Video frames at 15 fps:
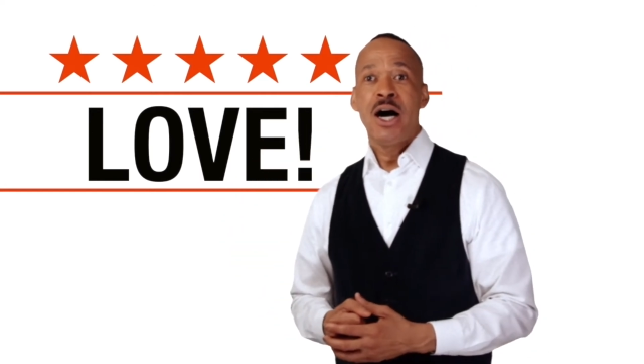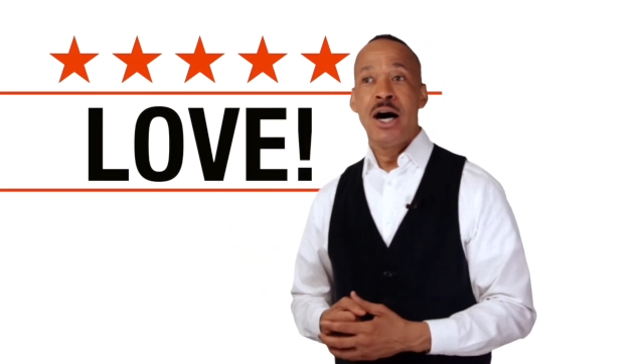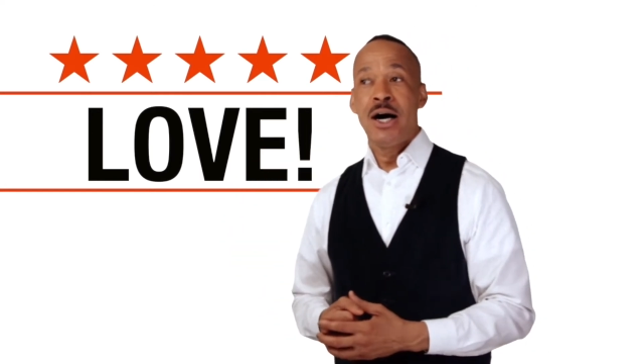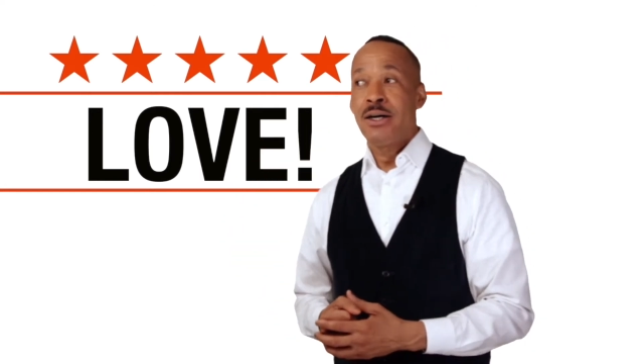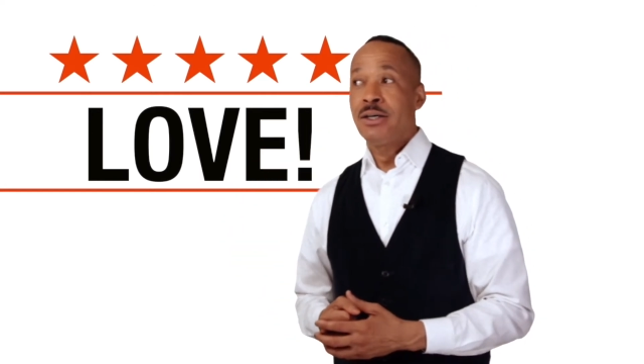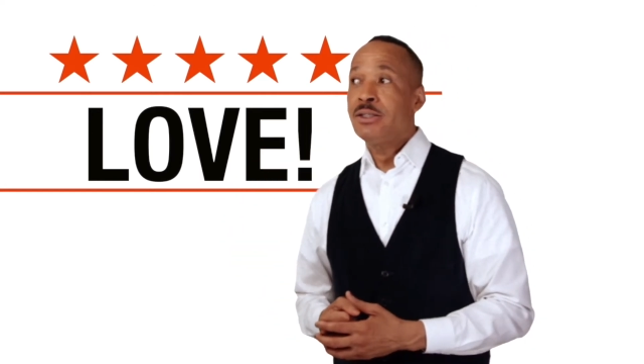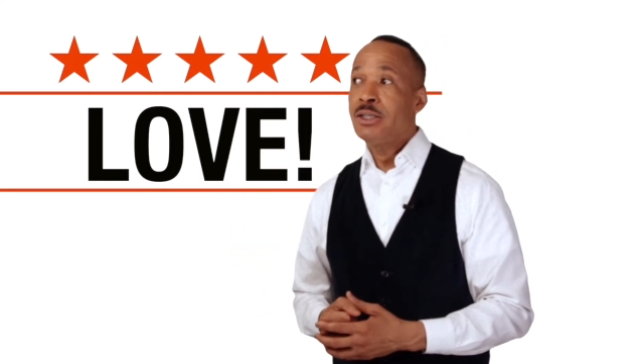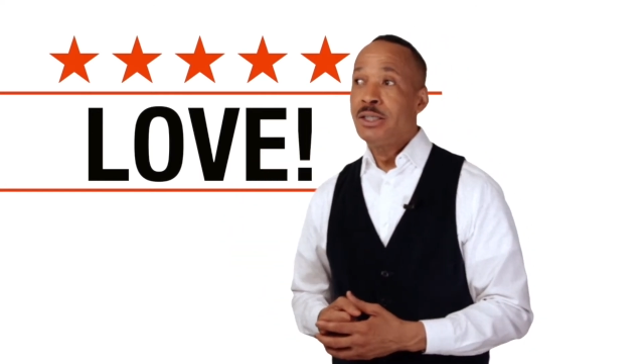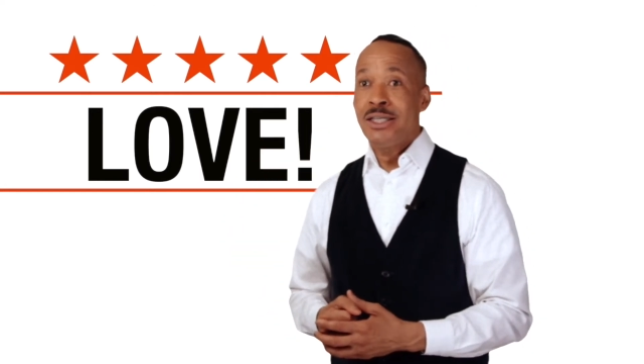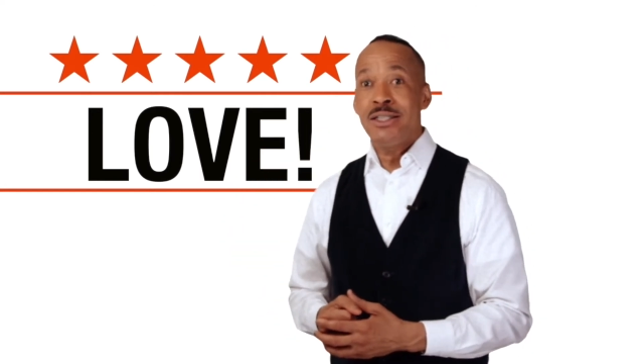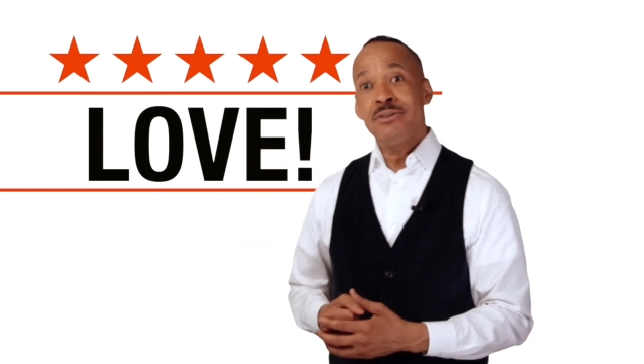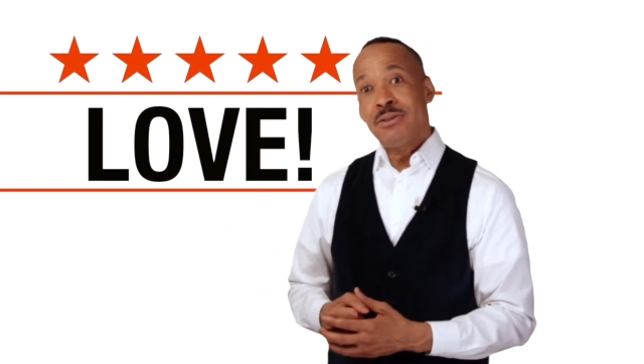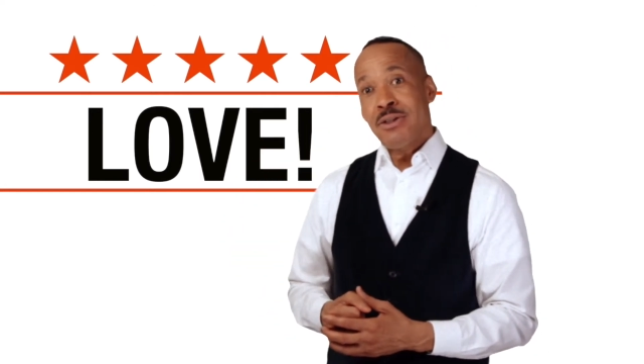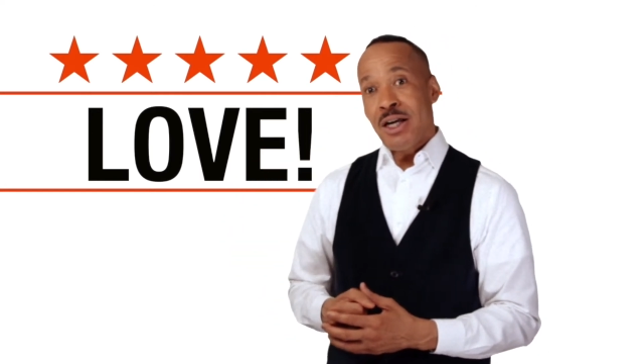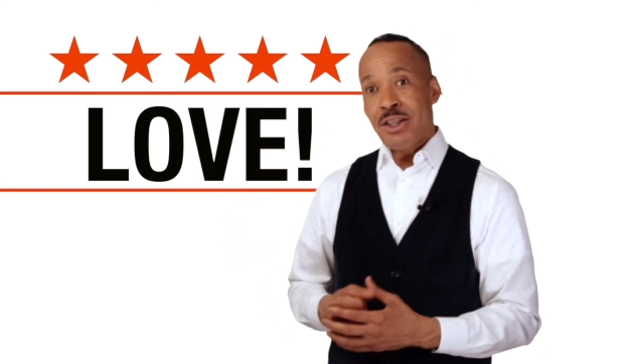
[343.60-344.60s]
uh,
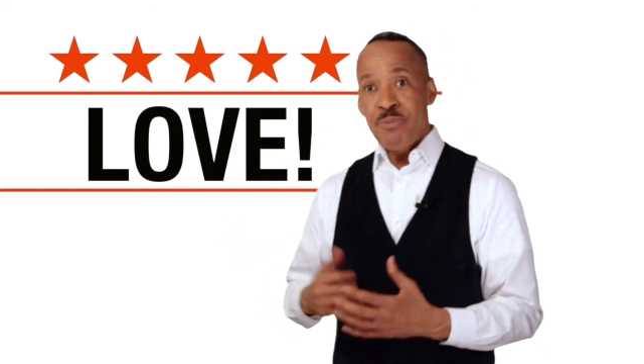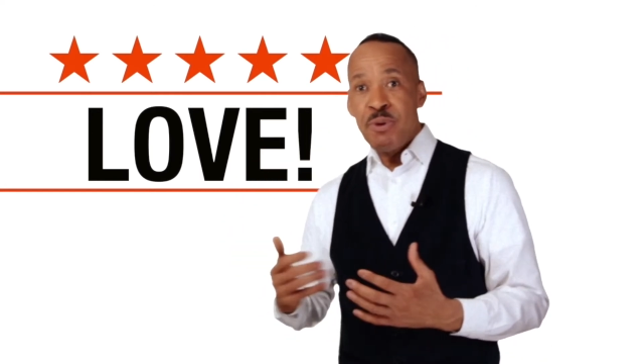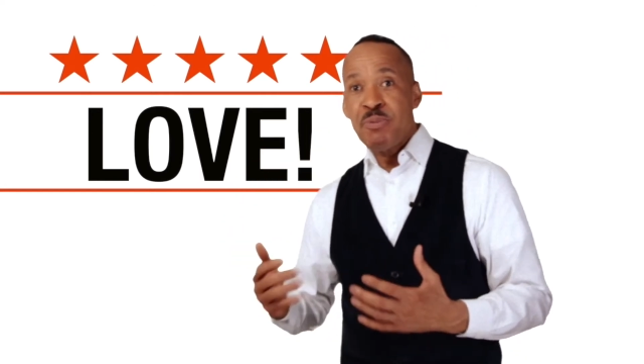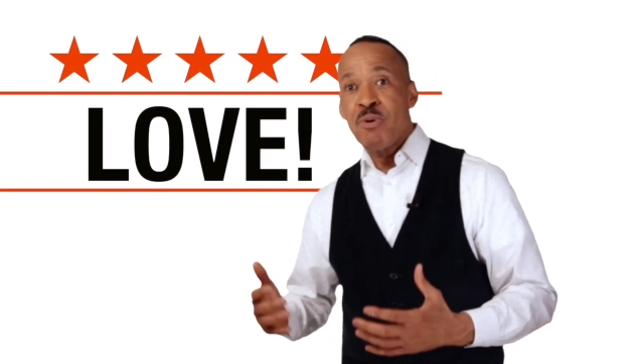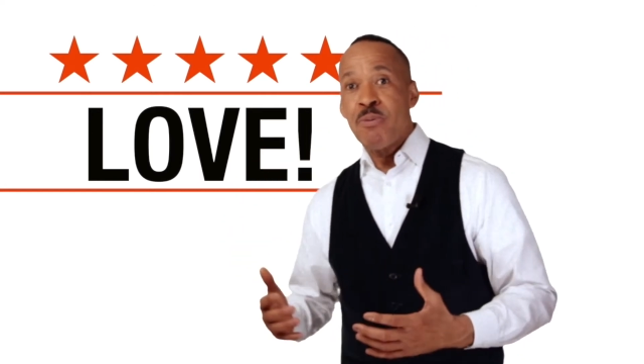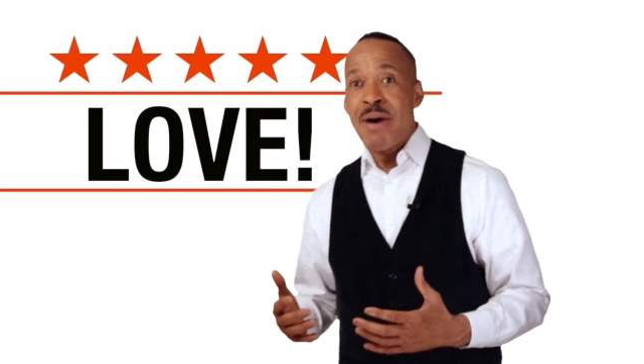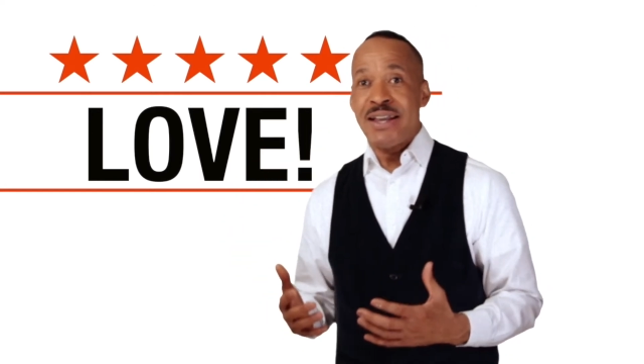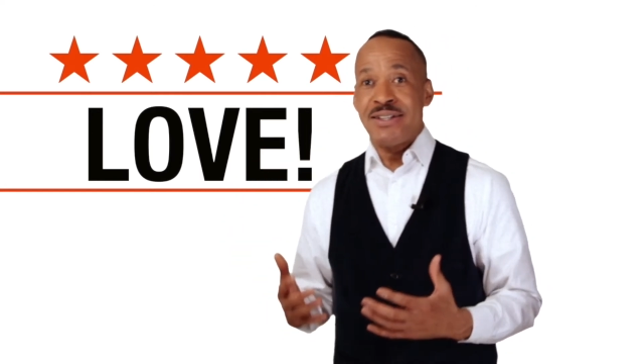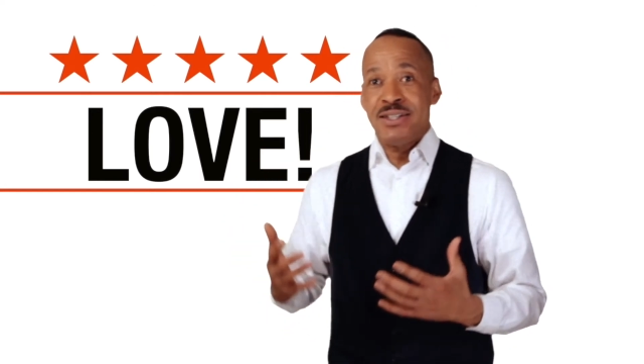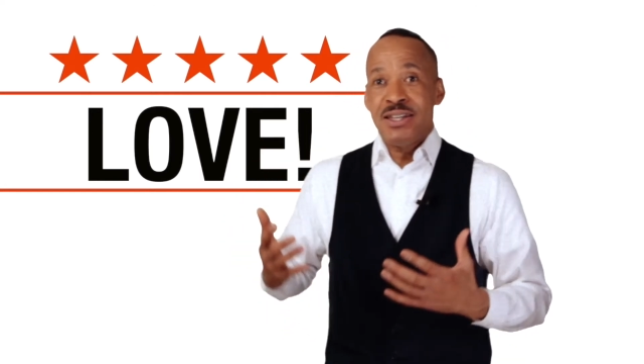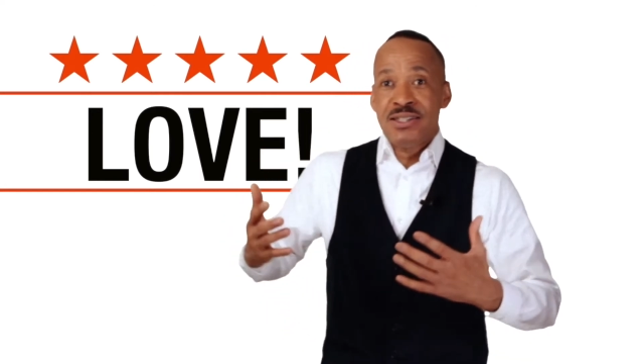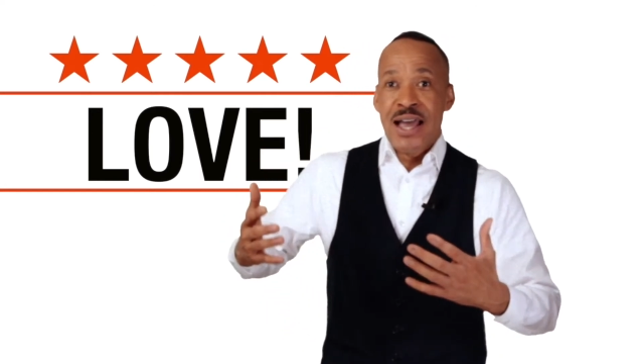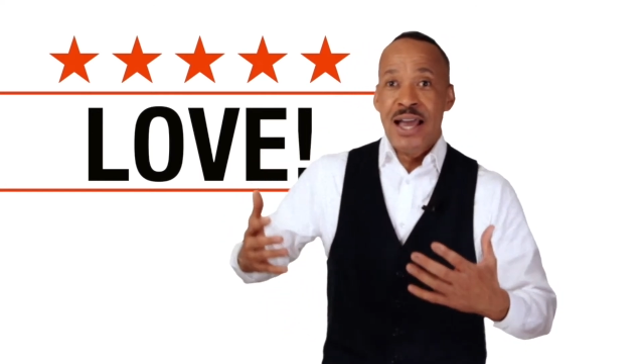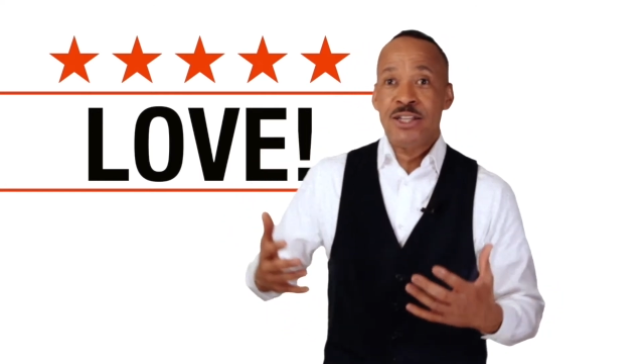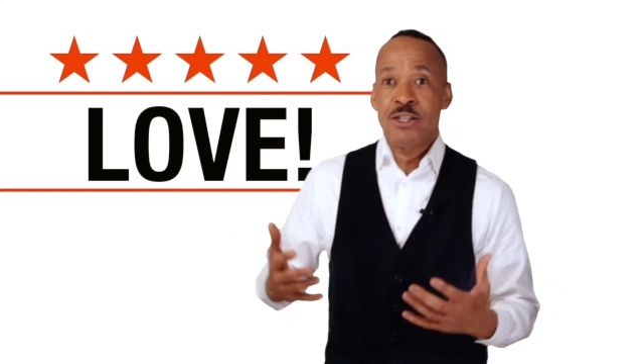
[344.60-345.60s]
and other people might
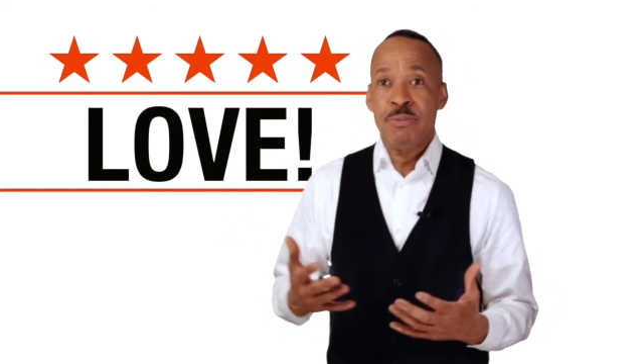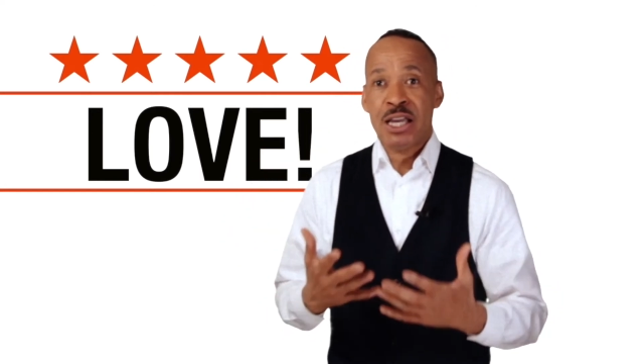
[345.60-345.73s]
decide to